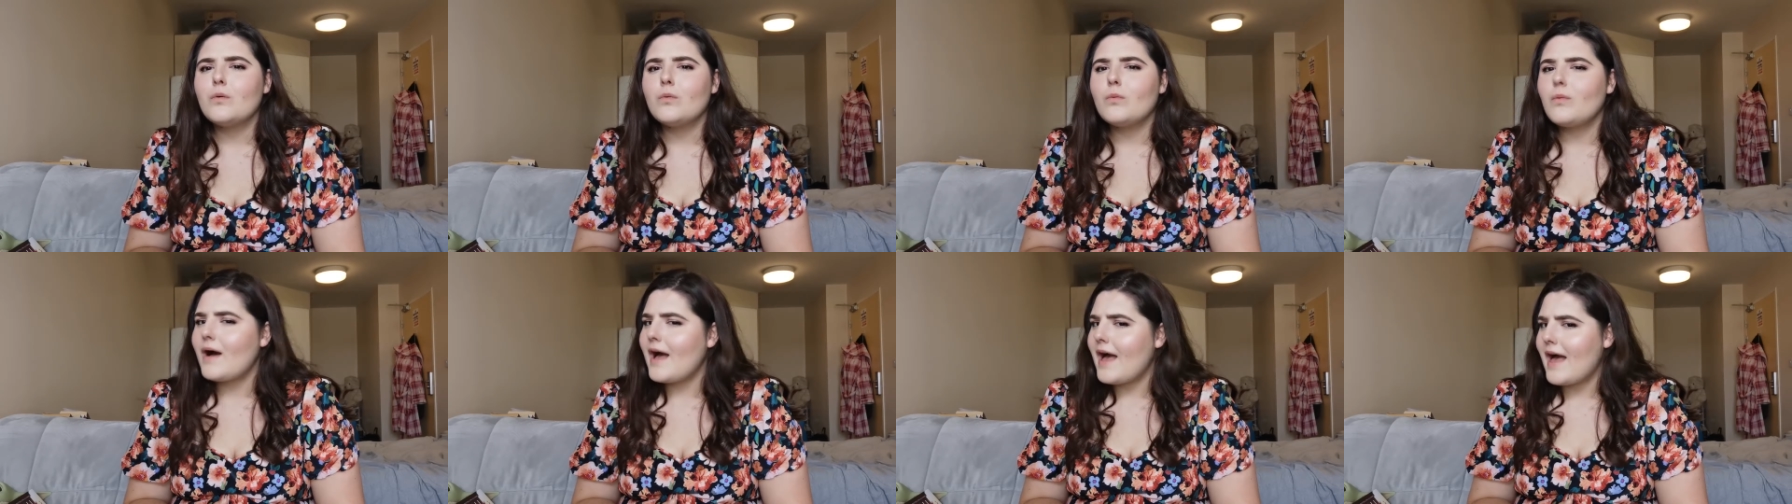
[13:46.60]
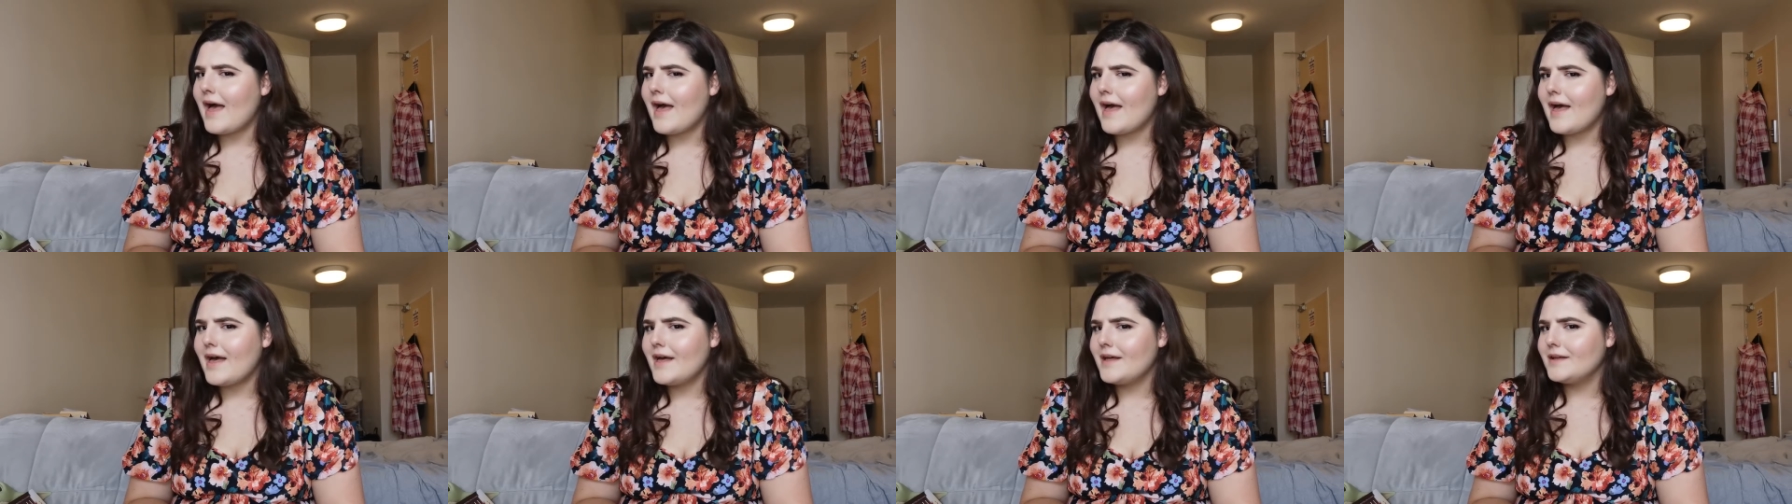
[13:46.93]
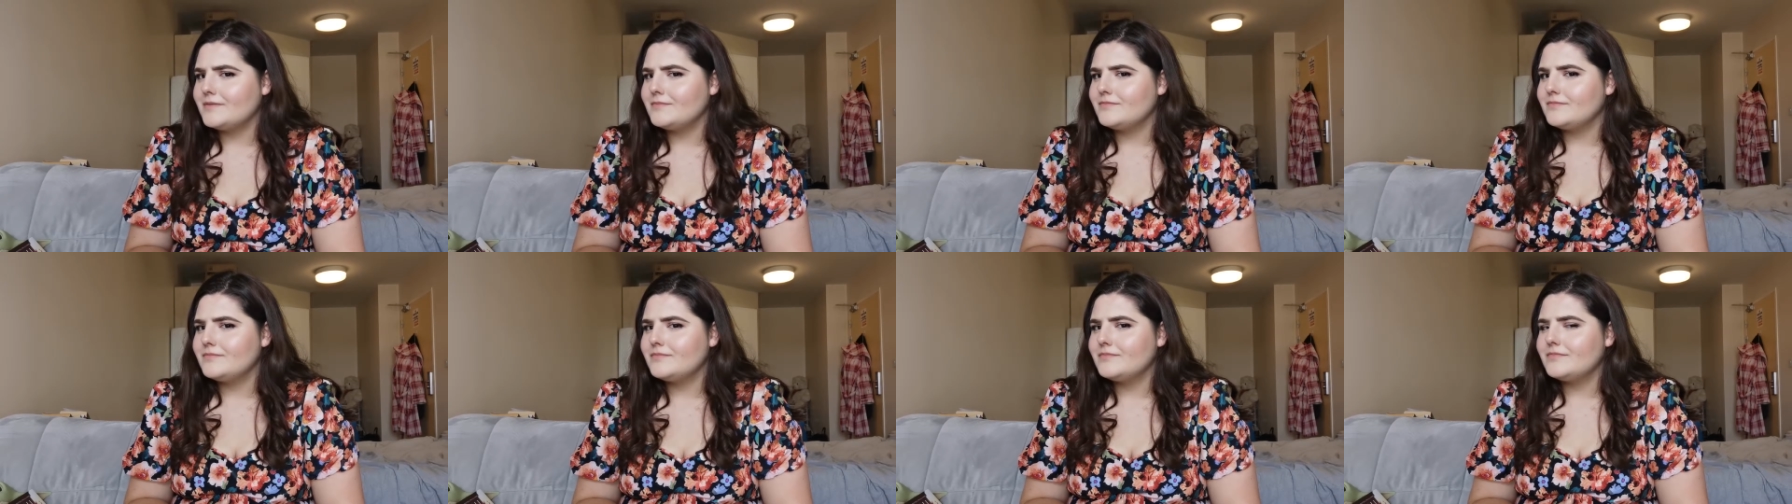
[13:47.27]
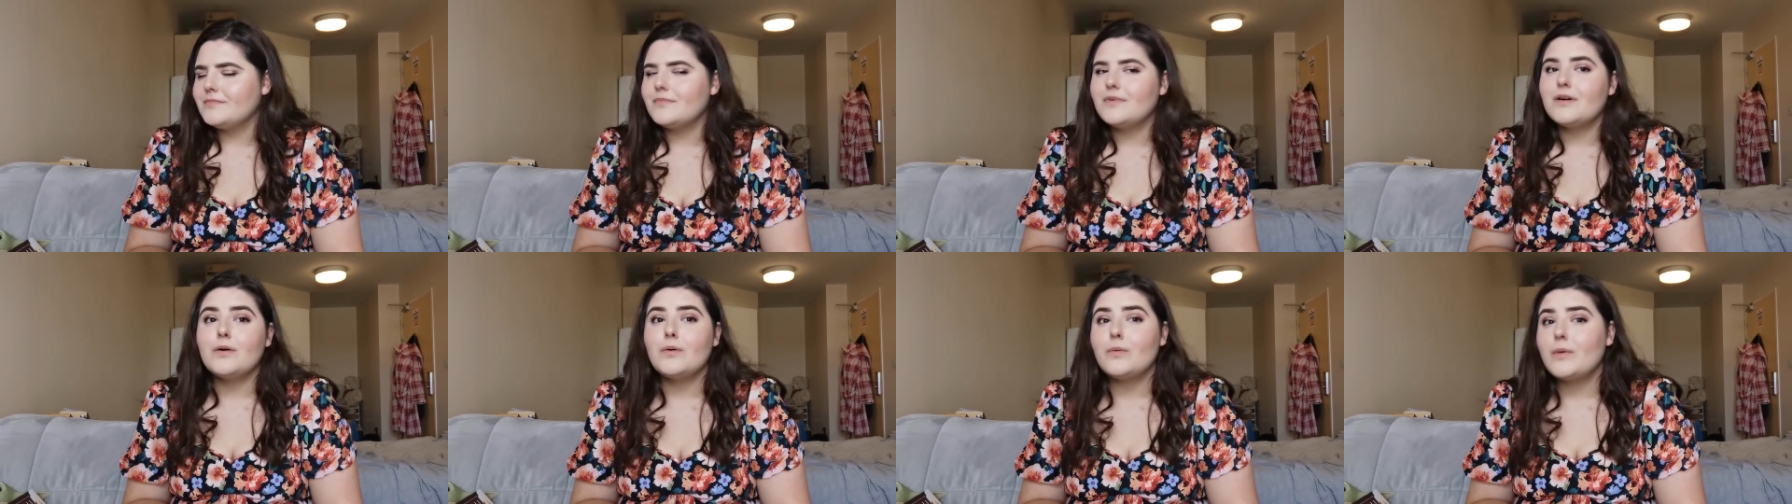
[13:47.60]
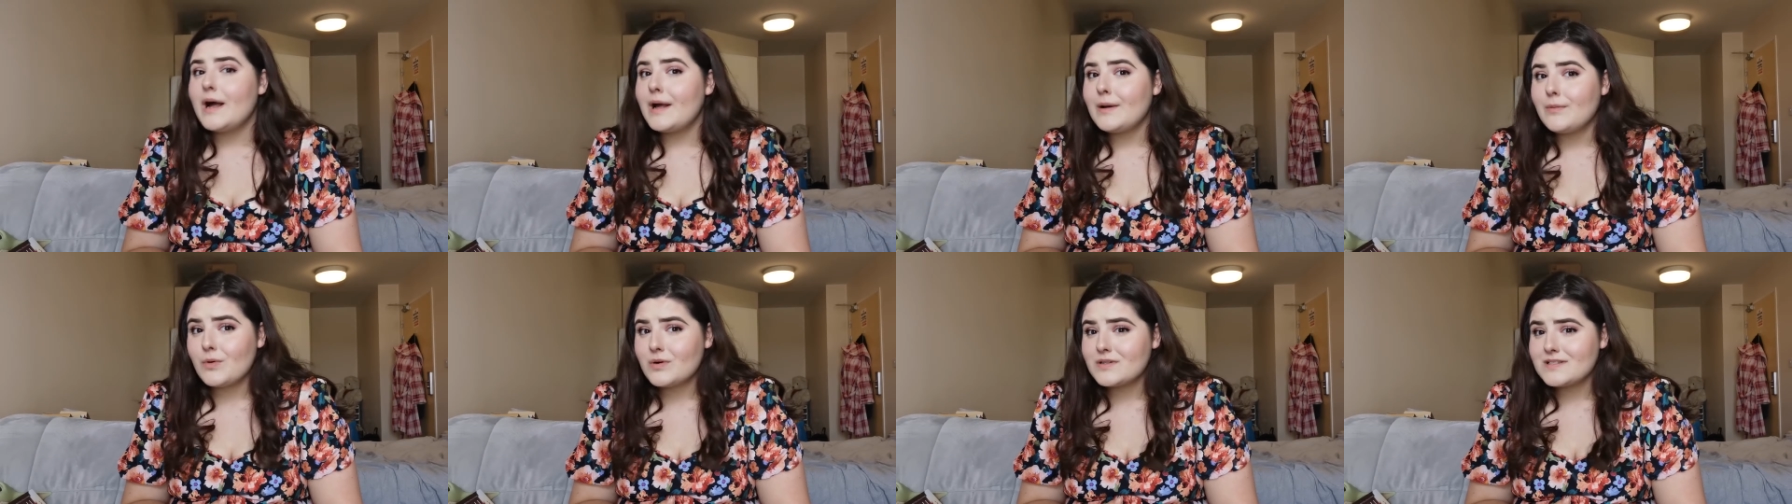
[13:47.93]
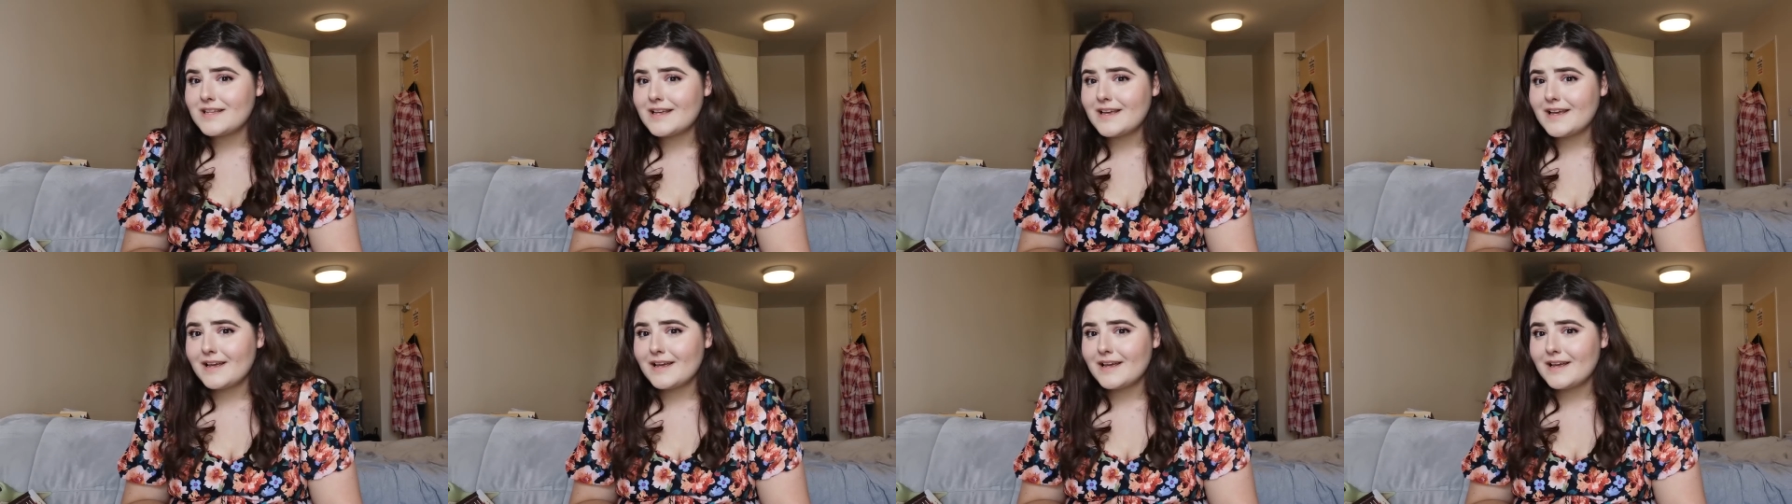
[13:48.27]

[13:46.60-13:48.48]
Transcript: Where was